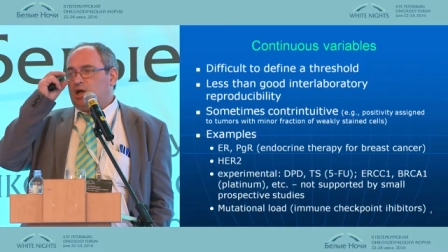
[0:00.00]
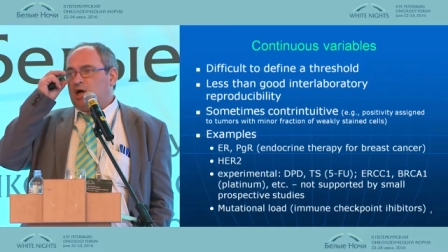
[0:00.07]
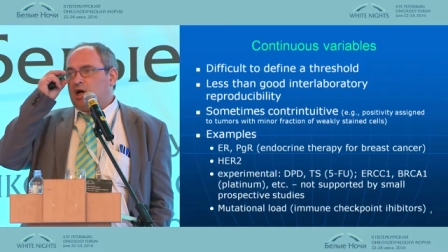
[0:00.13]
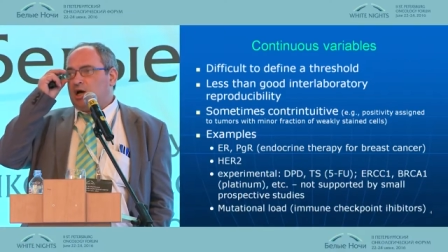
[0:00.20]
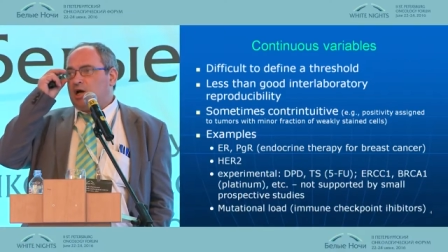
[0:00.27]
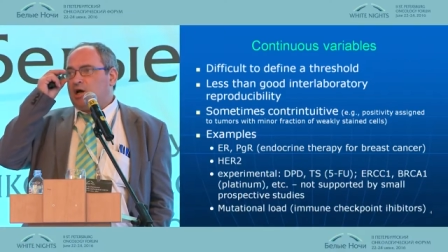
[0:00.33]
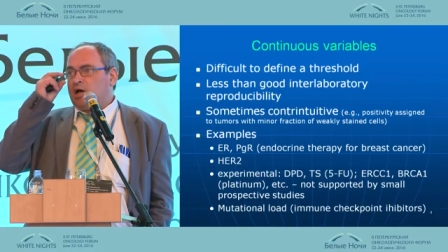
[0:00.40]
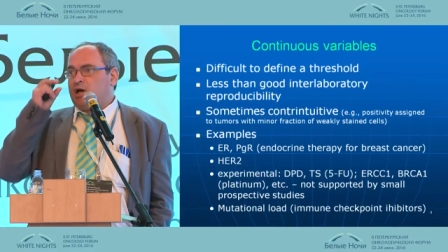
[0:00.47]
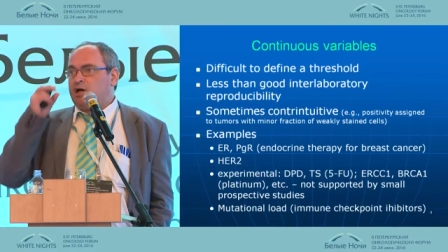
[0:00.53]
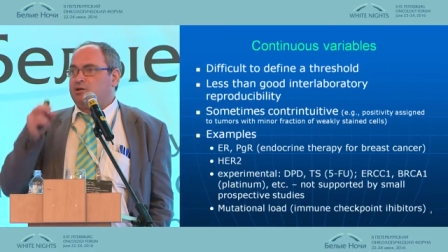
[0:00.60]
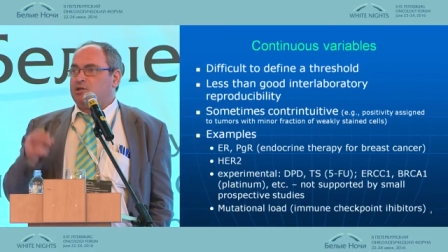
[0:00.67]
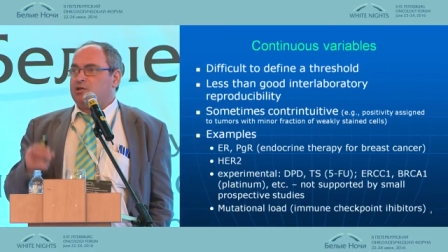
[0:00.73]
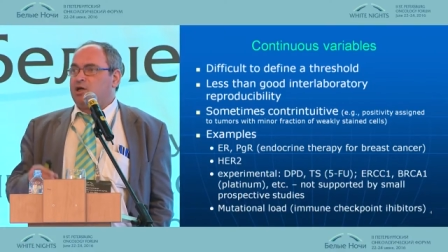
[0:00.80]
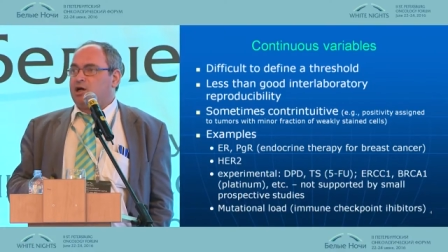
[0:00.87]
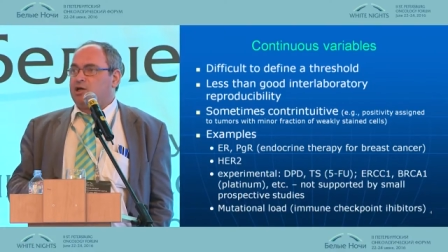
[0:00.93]
are,
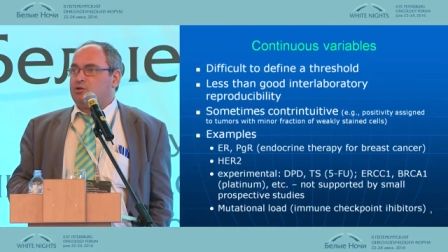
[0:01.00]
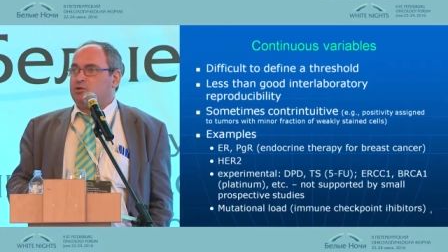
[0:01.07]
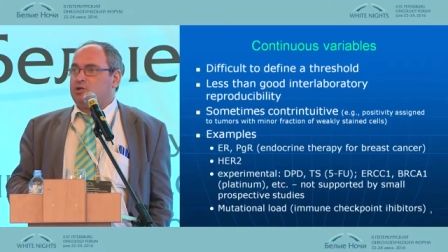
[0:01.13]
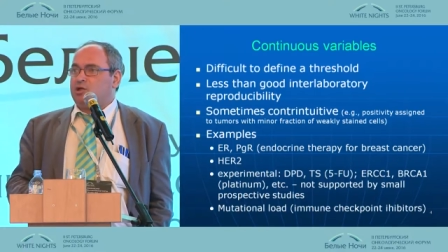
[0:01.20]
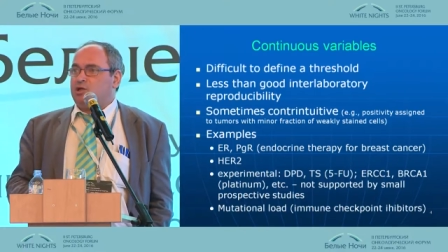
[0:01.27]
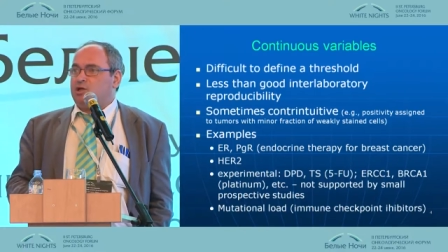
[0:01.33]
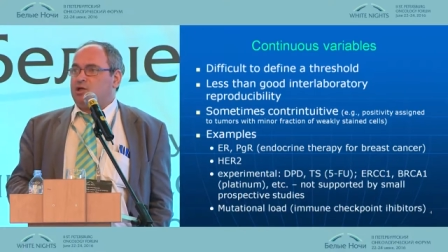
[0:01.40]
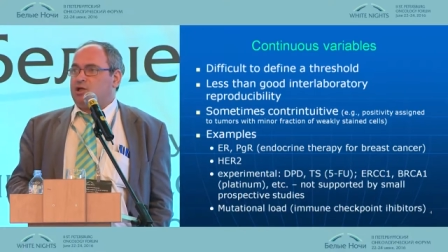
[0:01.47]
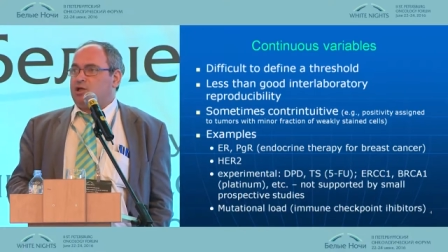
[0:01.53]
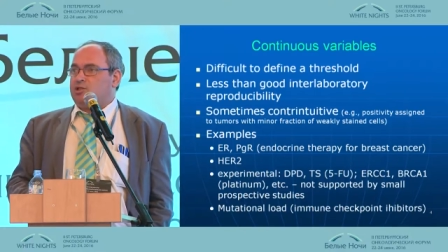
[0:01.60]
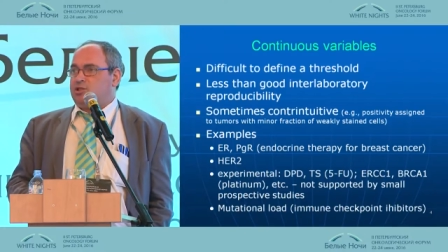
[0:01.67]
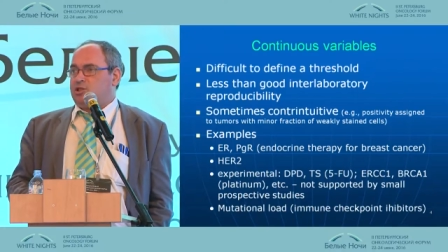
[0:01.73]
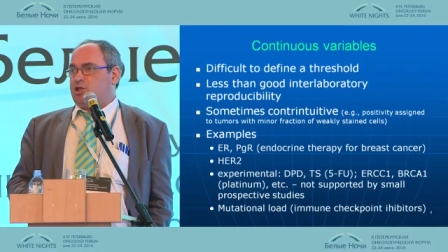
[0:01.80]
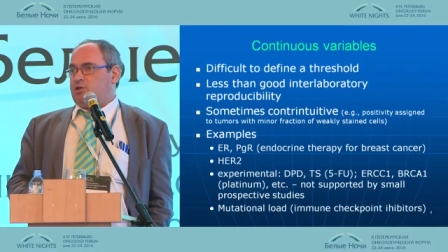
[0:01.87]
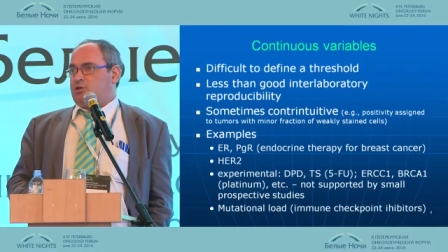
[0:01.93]
rely on
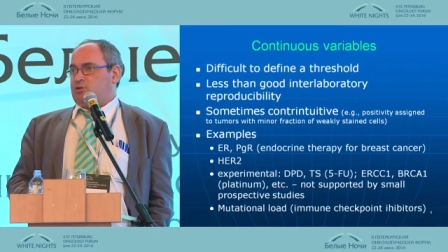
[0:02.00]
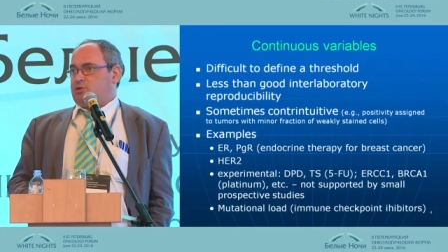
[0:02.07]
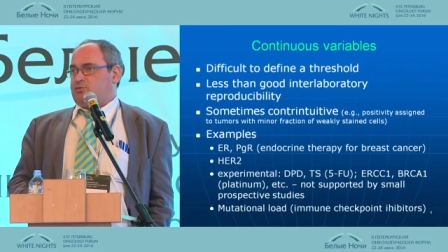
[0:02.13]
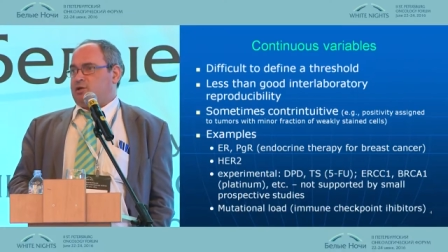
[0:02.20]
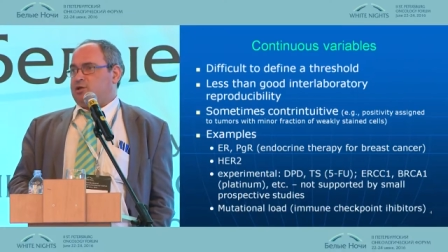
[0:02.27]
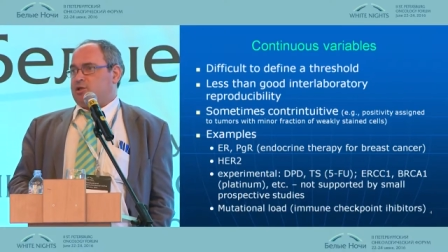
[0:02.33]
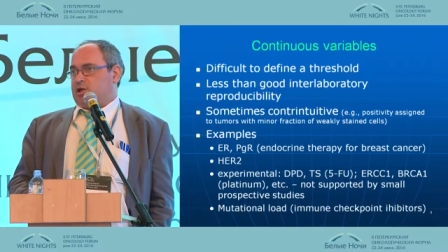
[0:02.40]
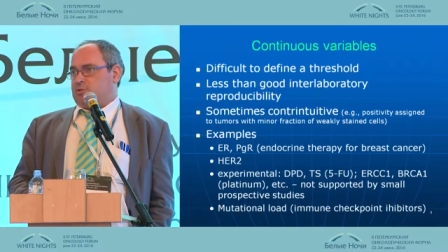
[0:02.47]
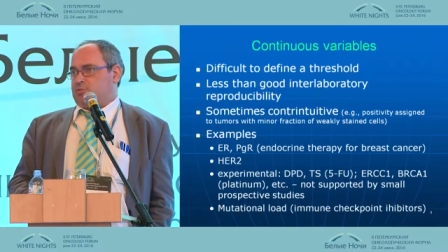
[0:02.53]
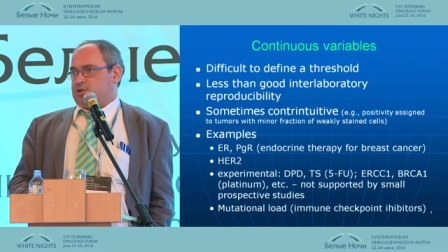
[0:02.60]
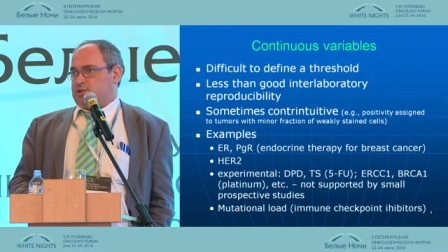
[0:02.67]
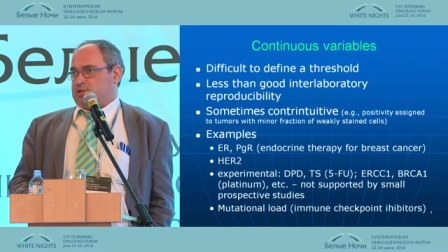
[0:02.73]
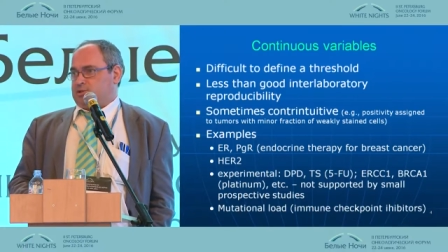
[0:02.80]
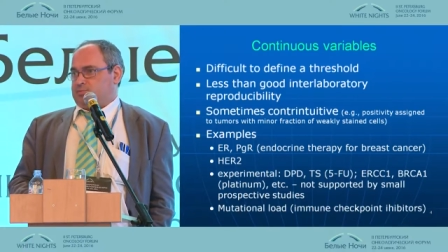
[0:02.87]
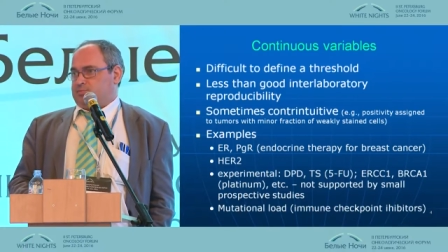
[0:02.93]
continuous
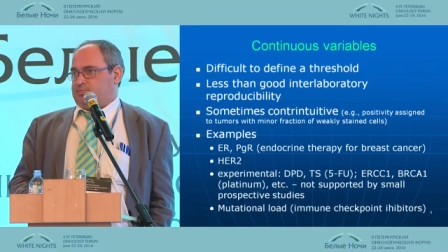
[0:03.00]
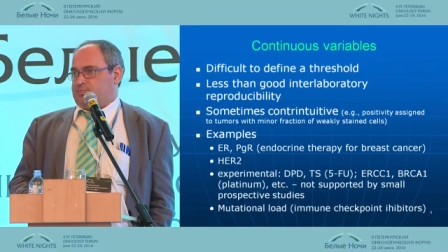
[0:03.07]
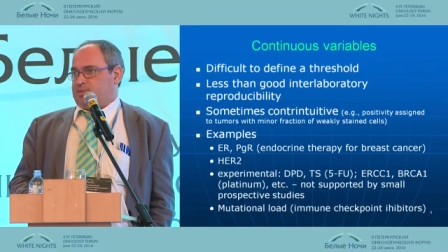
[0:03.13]
variables.